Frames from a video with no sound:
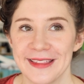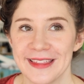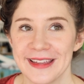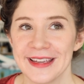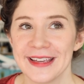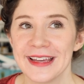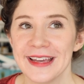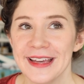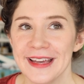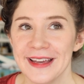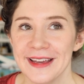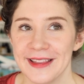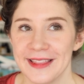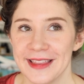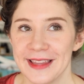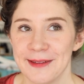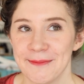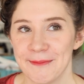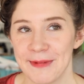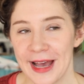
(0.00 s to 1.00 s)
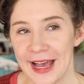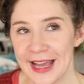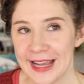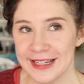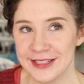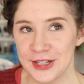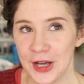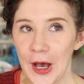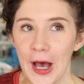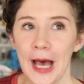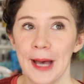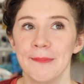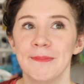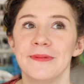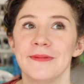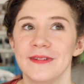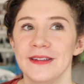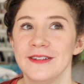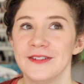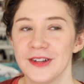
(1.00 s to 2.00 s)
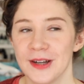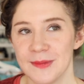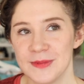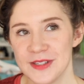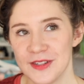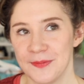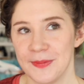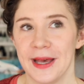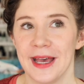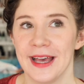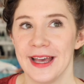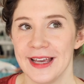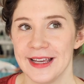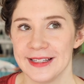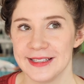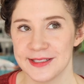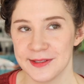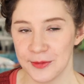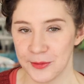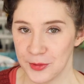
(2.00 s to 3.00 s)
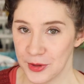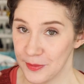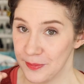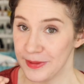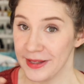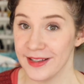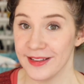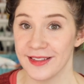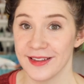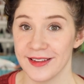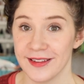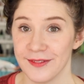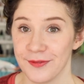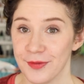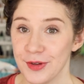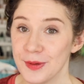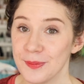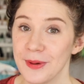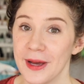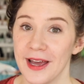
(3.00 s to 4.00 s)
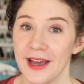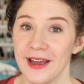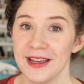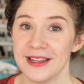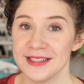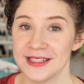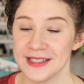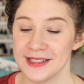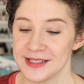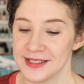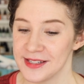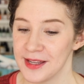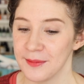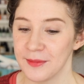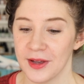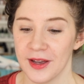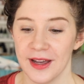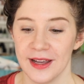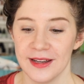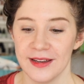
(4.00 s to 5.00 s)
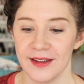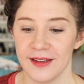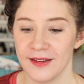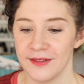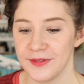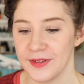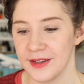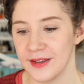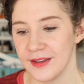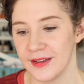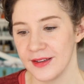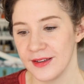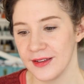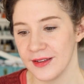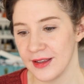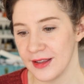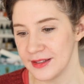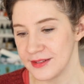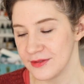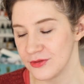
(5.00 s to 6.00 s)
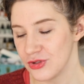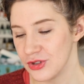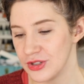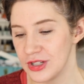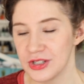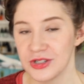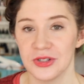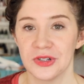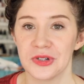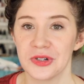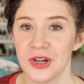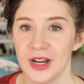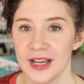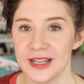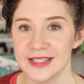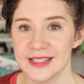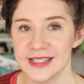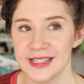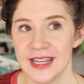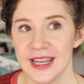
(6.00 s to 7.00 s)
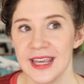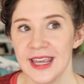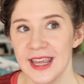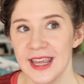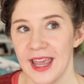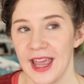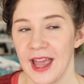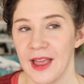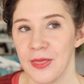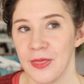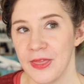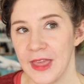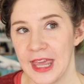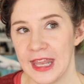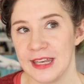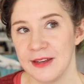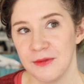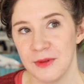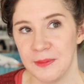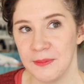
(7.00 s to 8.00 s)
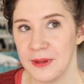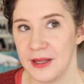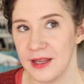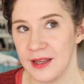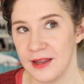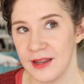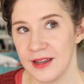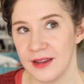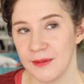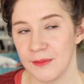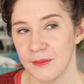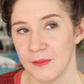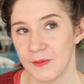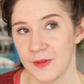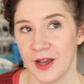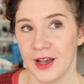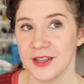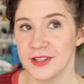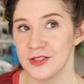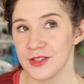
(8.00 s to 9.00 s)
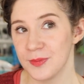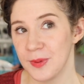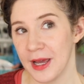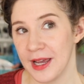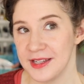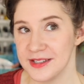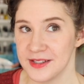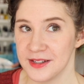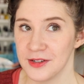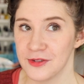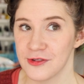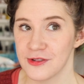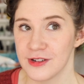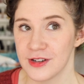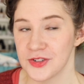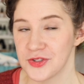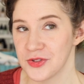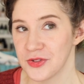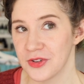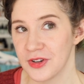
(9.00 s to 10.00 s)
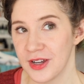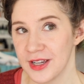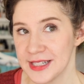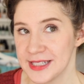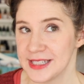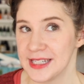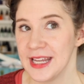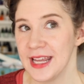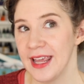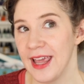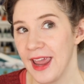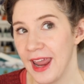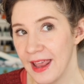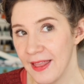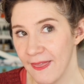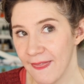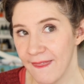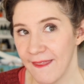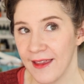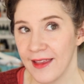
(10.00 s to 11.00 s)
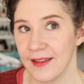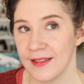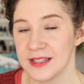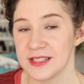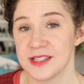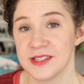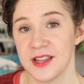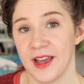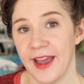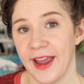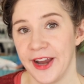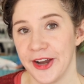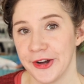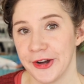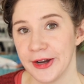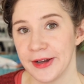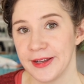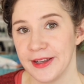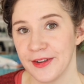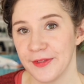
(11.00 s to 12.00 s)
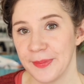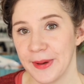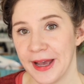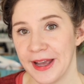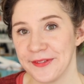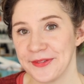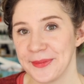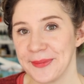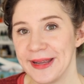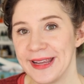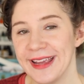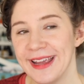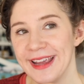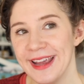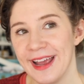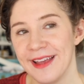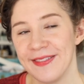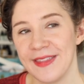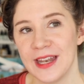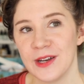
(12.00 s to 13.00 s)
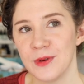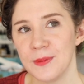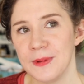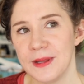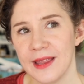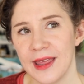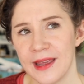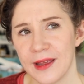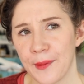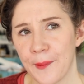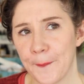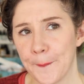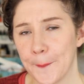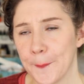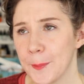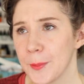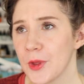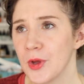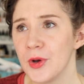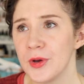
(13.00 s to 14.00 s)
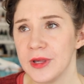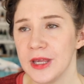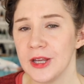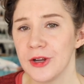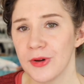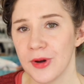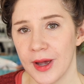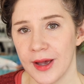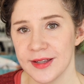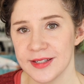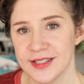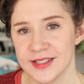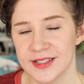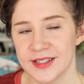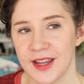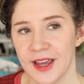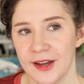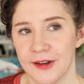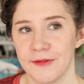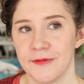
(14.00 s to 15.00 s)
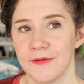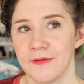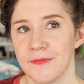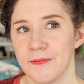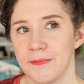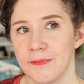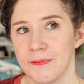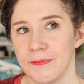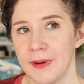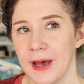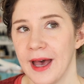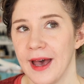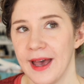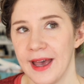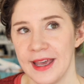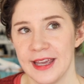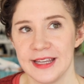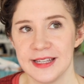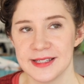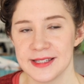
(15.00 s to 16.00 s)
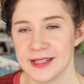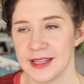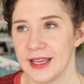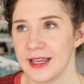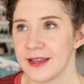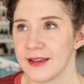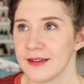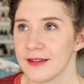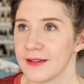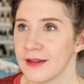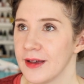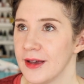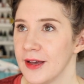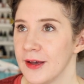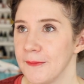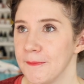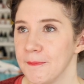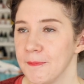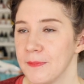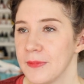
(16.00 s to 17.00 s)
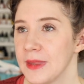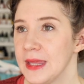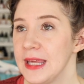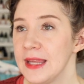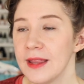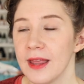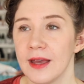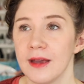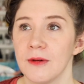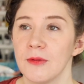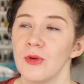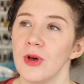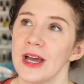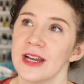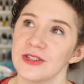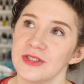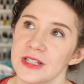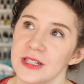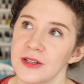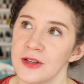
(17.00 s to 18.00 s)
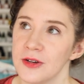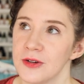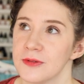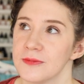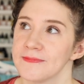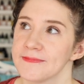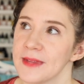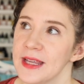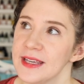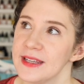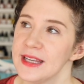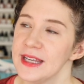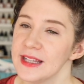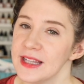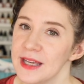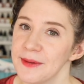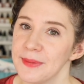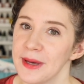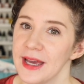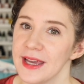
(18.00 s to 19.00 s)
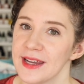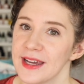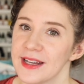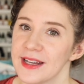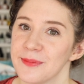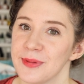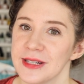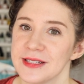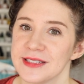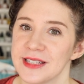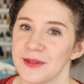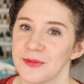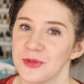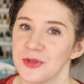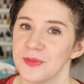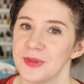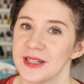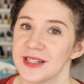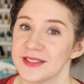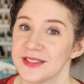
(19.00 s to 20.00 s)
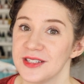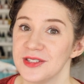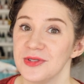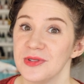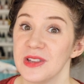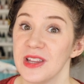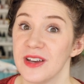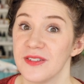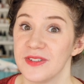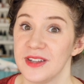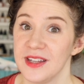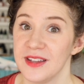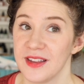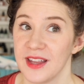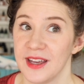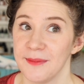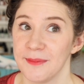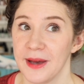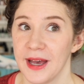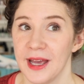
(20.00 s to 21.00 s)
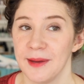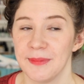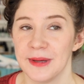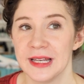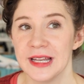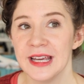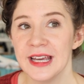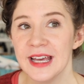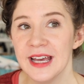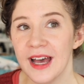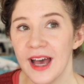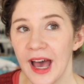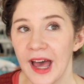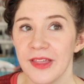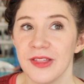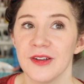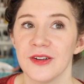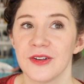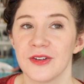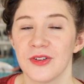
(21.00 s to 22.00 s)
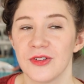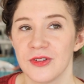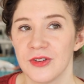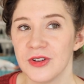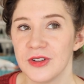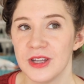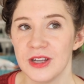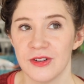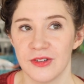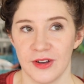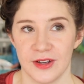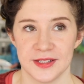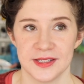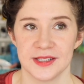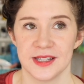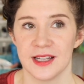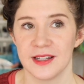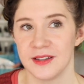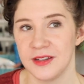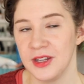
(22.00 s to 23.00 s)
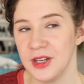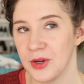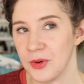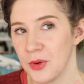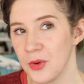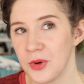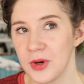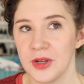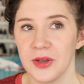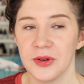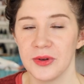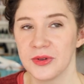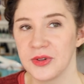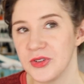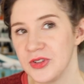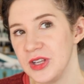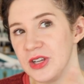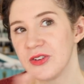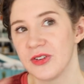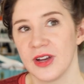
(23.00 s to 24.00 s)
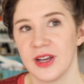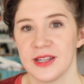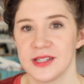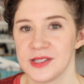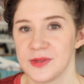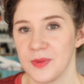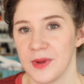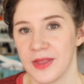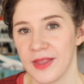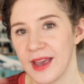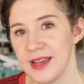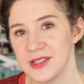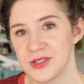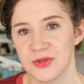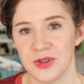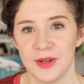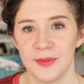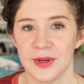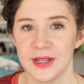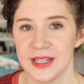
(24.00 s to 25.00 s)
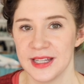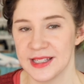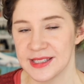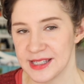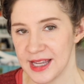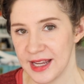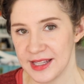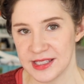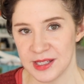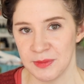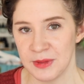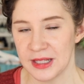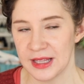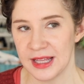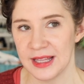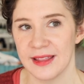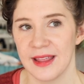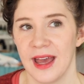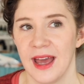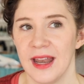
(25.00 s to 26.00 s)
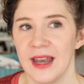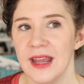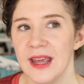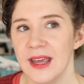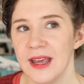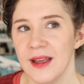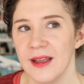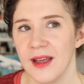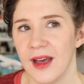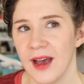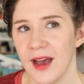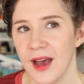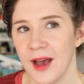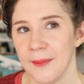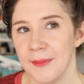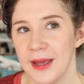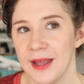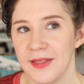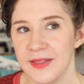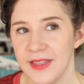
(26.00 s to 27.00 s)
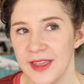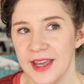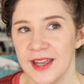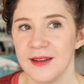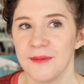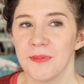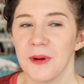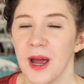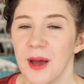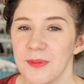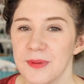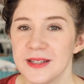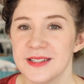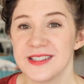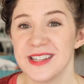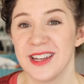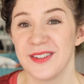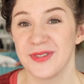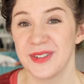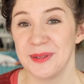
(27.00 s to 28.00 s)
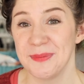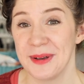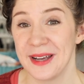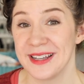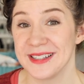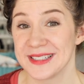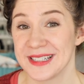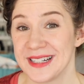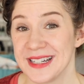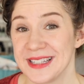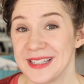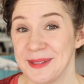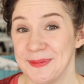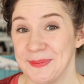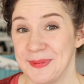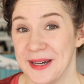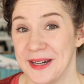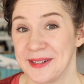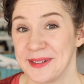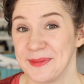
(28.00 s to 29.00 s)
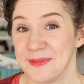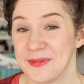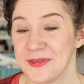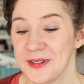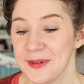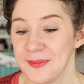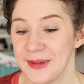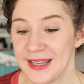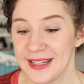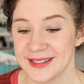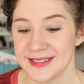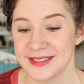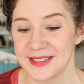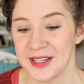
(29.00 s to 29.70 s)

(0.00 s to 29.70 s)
I think that my top in terms of pies would be the fruit pies in some kind of a, a traditional crust. And then it would be custard pies in a traditional crust. And then this is the hierarchy of pie for me. And then it would be like cookie crust kind of pies, like Um, key lime, well actually no, key lime pie of breaks that rule because I do love key lime pie, but other cookie crust, like, you know, Oreo cookie crust with ice cream on the inside, something like that. Um, and then probably savory pies are at the bottom for me.